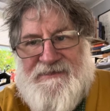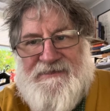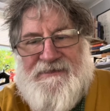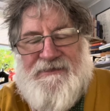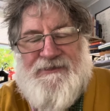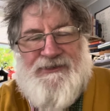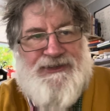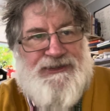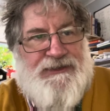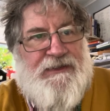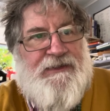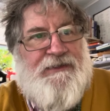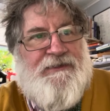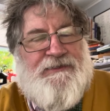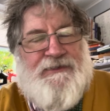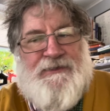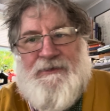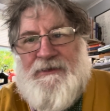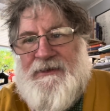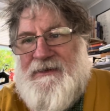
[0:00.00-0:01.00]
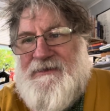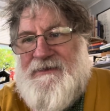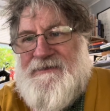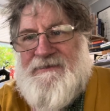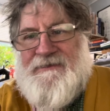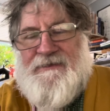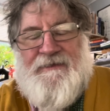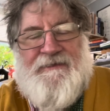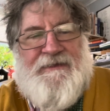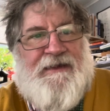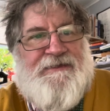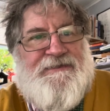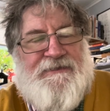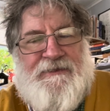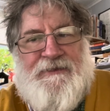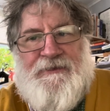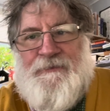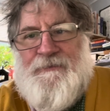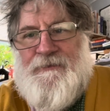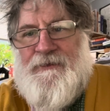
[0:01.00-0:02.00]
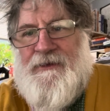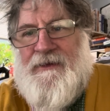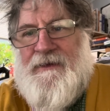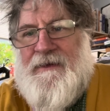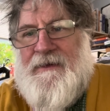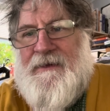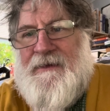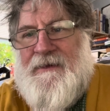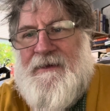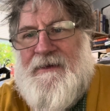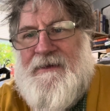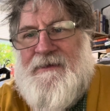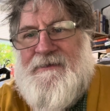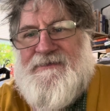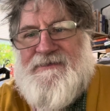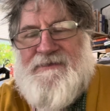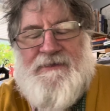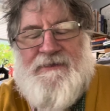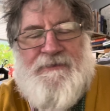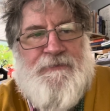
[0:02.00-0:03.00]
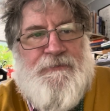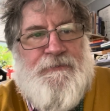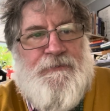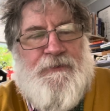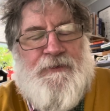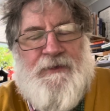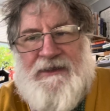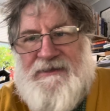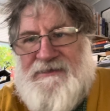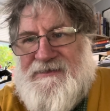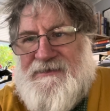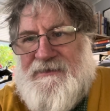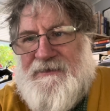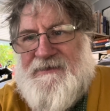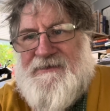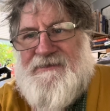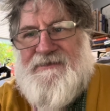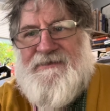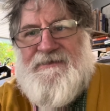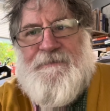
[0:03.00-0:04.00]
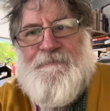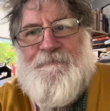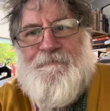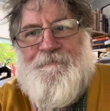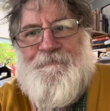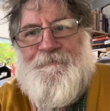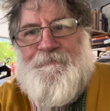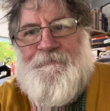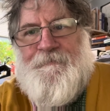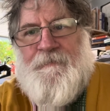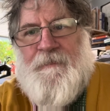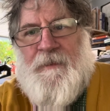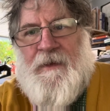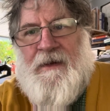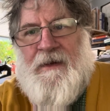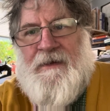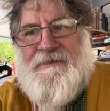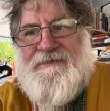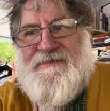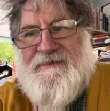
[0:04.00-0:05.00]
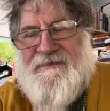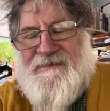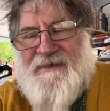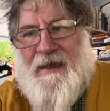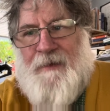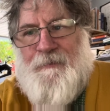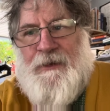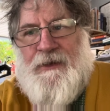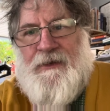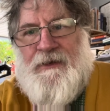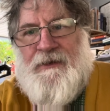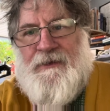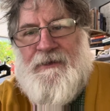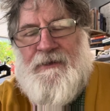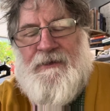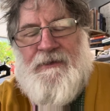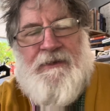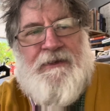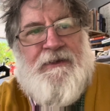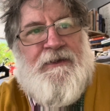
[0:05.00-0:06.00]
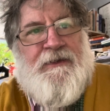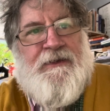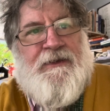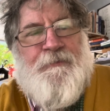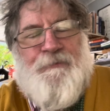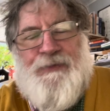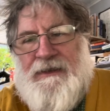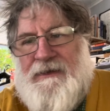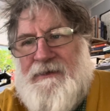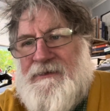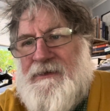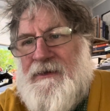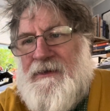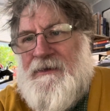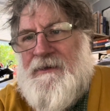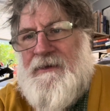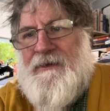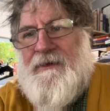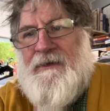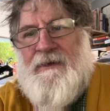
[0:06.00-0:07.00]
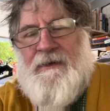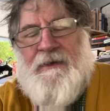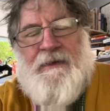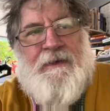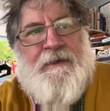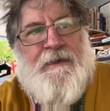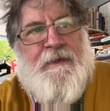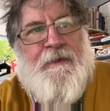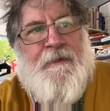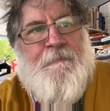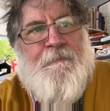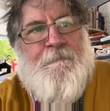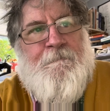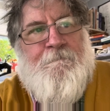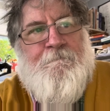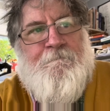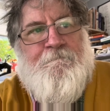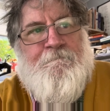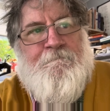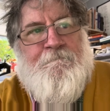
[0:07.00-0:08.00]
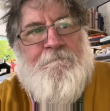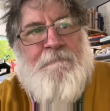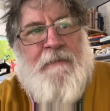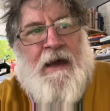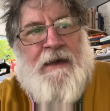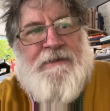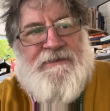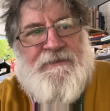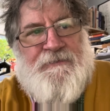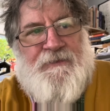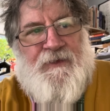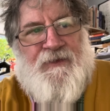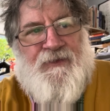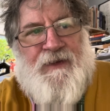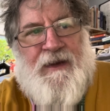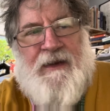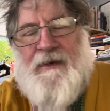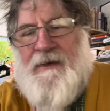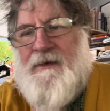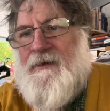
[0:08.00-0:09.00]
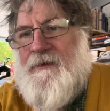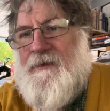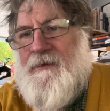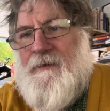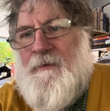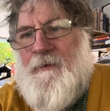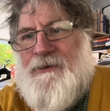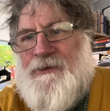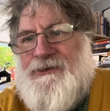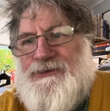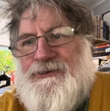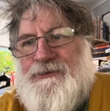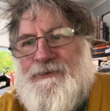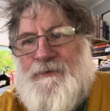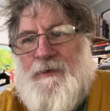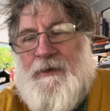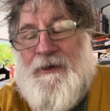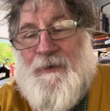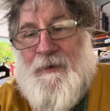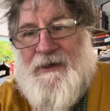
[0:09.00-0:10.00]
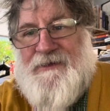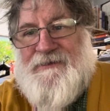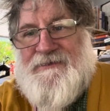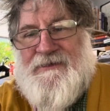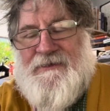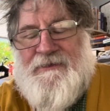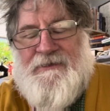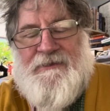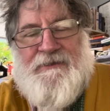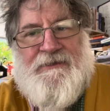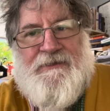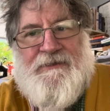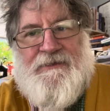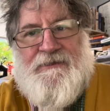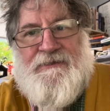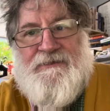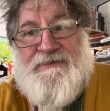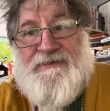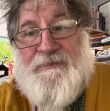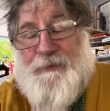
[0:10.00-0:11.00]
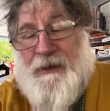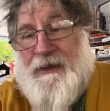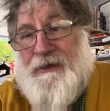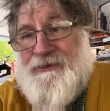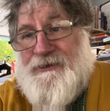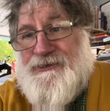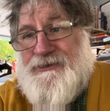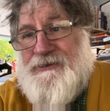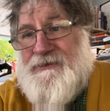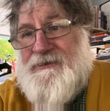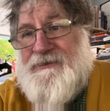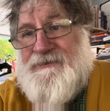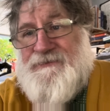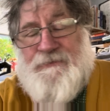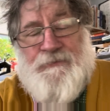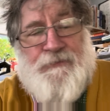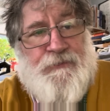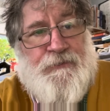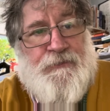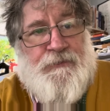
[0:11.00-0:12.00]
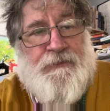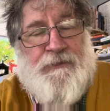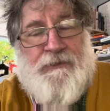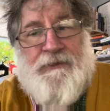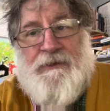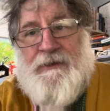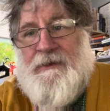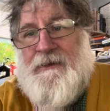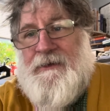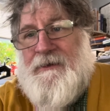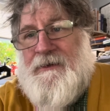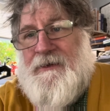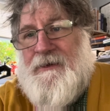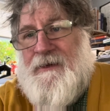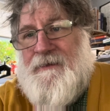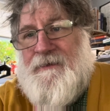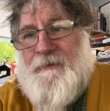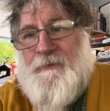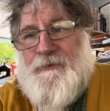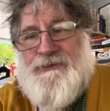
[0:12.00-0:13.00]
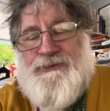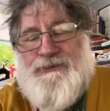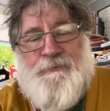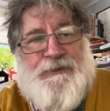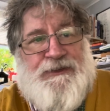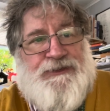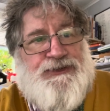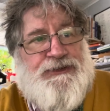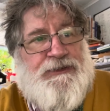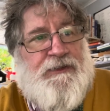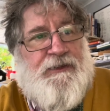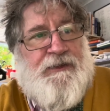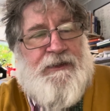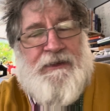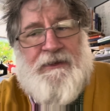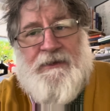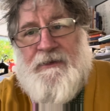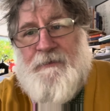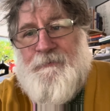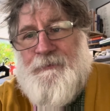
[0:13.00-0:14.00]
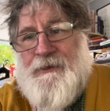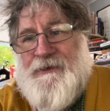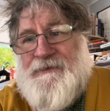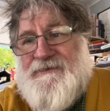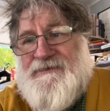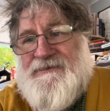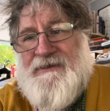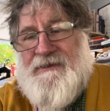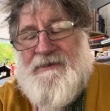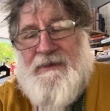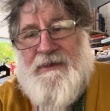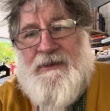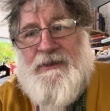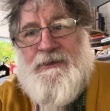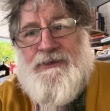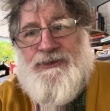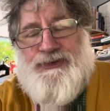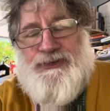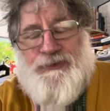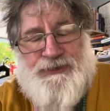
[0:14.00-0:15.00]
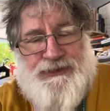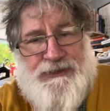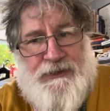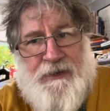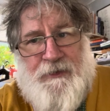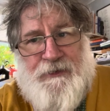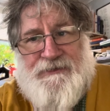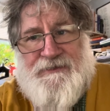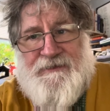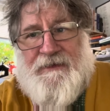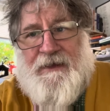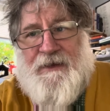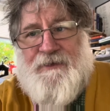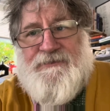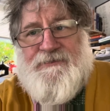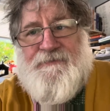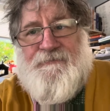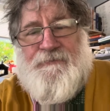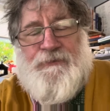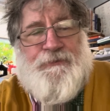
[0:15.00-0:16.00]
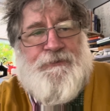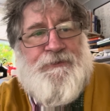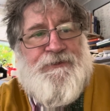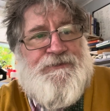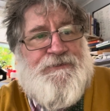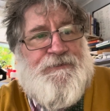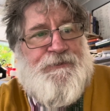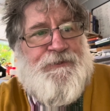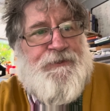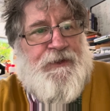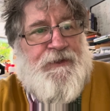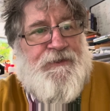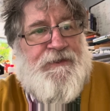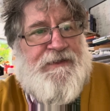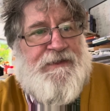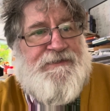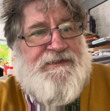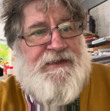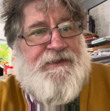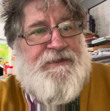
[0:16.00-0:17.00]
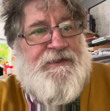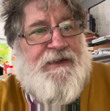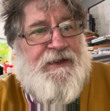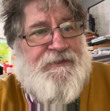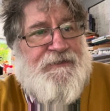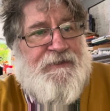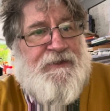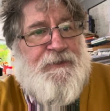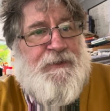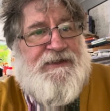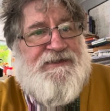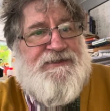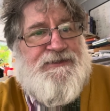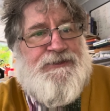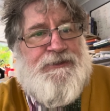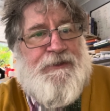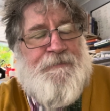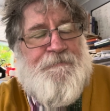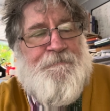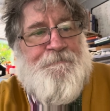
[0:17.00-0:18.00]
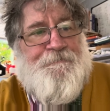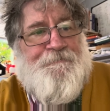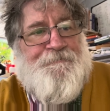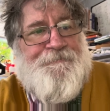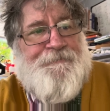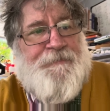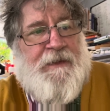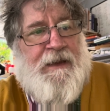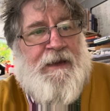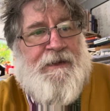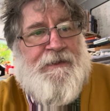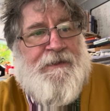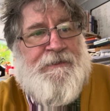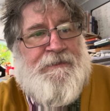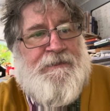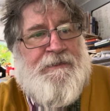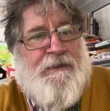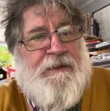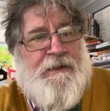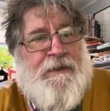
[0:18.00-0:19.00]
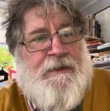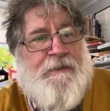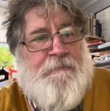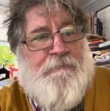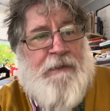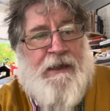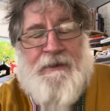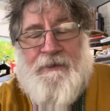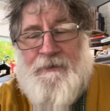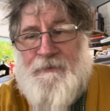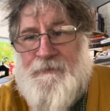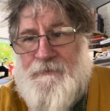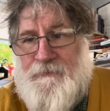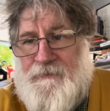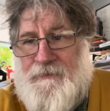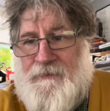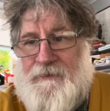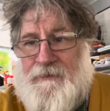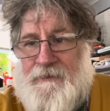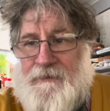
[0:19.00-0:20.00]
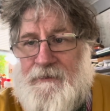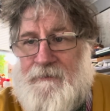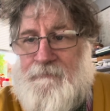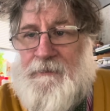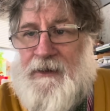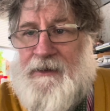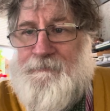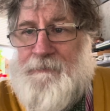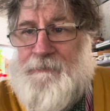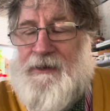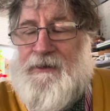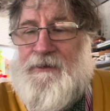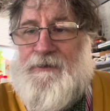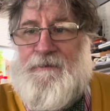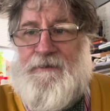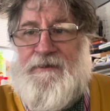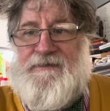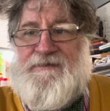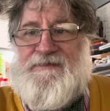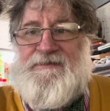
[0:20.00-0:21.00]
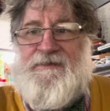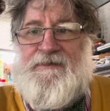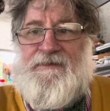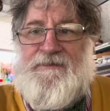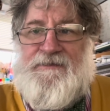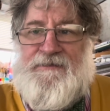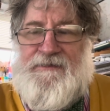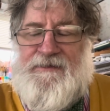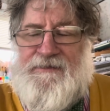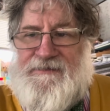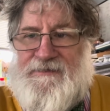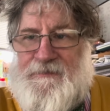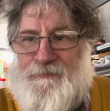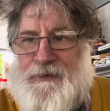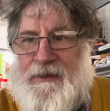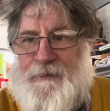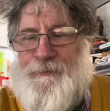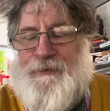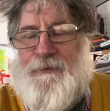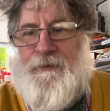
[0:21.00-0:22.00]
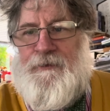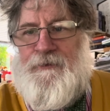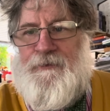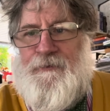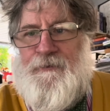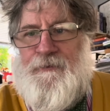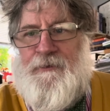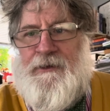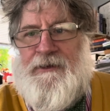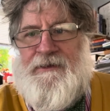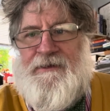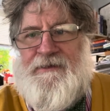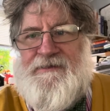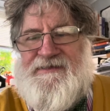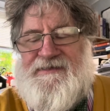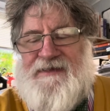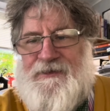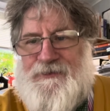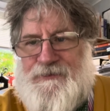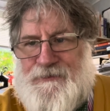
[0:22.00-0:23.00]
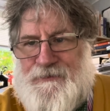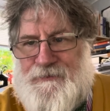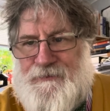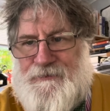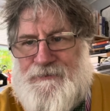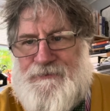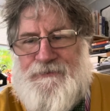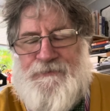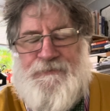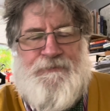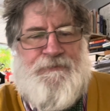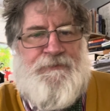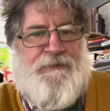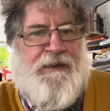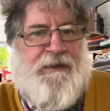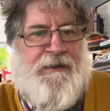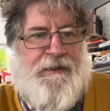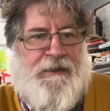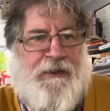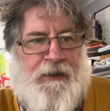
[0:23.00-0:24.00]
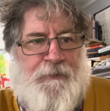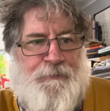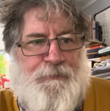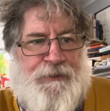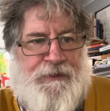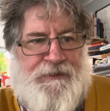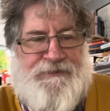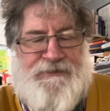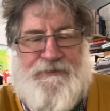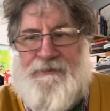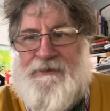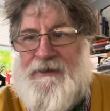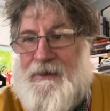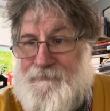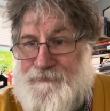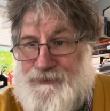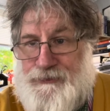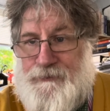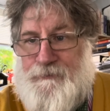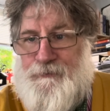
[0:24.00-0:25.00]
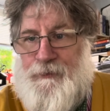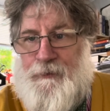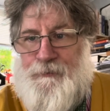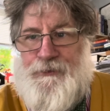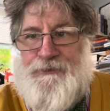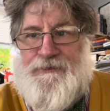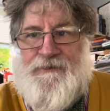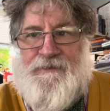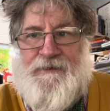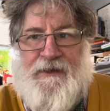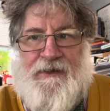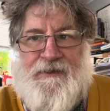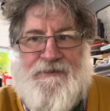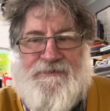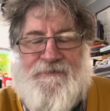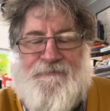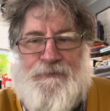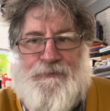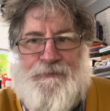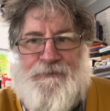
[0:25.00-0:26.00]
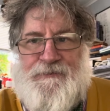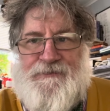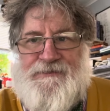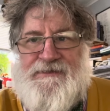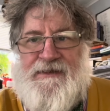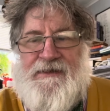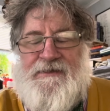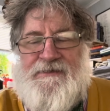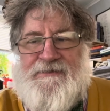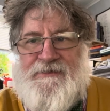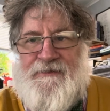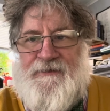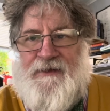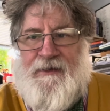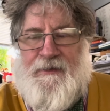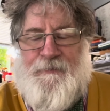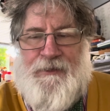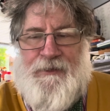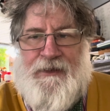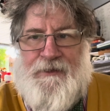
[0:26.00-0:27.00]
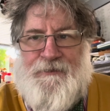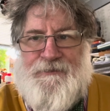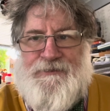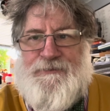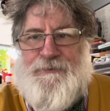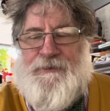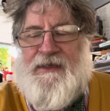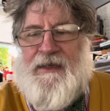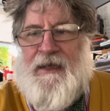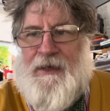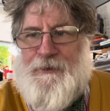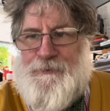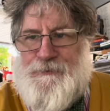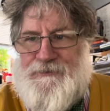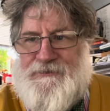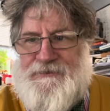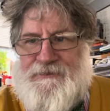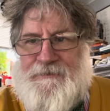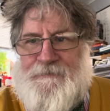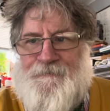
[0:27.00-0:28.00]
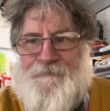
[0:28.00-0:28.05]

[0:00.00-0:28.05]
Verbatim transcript: that she had created, and that alone is so graceless as to damn her completely. I don't think one should regret her departure at all. I think one should be cheering. But uh, should she go into the House of Lords or not? That's another question. And my own my, my own instinct is that people who are central to our political life should be put in the House of Lords so they can be held to account,